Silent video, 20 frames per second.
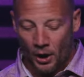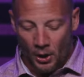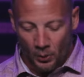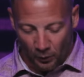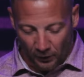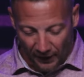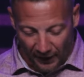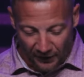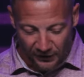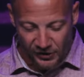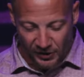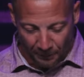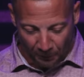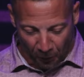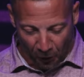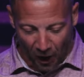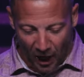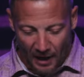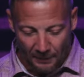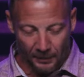Well, here's the
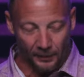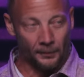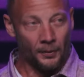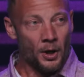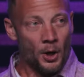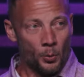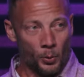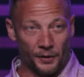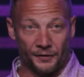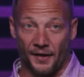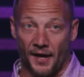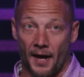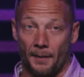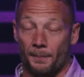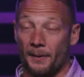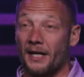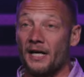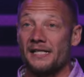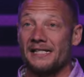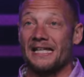problem with that
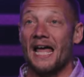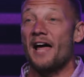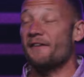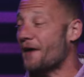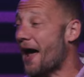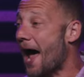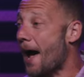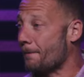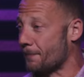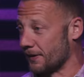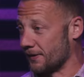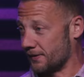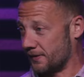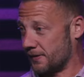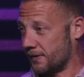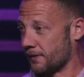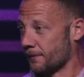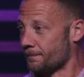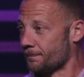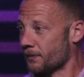because life
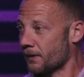happens.